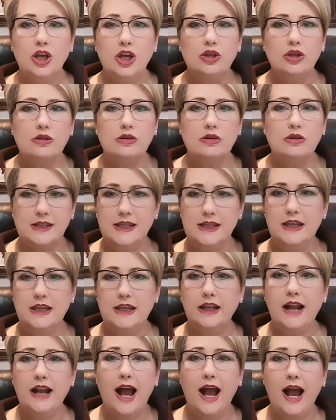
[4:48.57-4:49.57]
you'll see
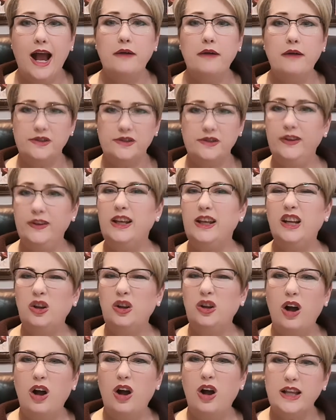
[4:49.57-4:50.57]
that I was feeling
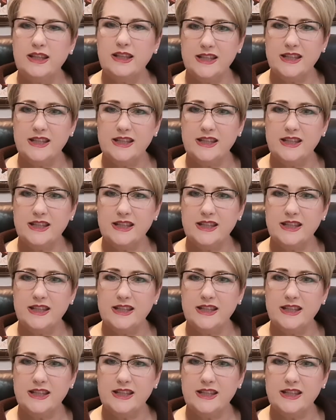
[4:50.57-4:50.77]
quite